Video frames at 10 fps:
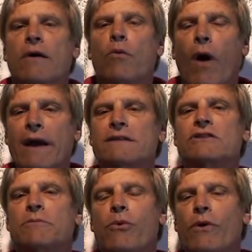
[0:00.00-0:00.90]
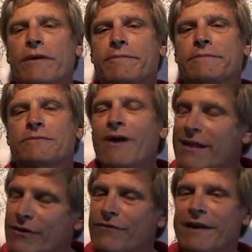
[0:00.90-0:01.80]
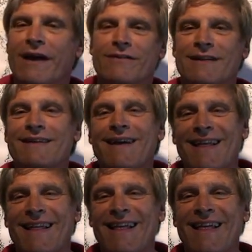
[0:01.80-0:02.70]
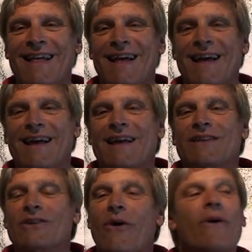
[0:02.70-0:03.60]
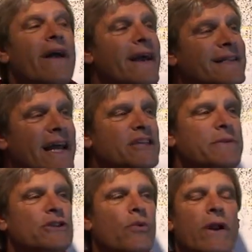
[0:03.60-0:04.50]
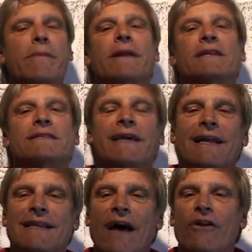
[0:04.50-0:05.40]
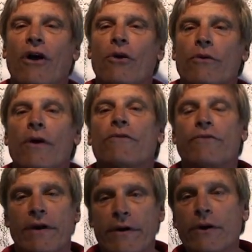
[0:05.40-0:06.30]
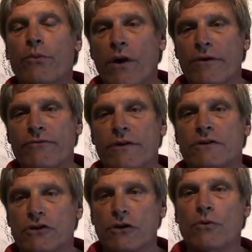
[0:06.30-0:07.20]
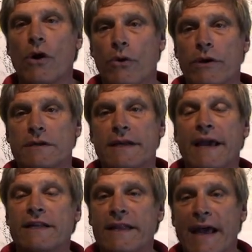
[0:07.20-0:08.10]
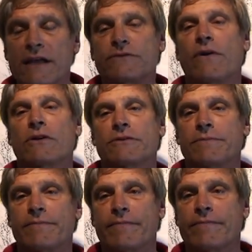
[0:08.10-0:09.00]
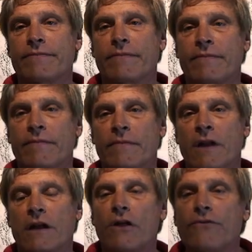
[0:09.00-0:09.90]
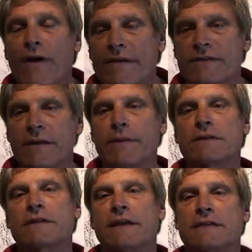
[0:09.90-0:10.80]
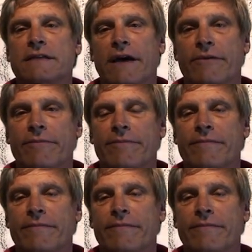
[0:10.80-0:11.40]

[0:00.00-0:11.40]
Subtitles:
Why is this important? Well, you'll find out. So, it takes me 20 minutes to get down our very rough dirt road to get to the asphalt. Another 5-10 minutes to get to town.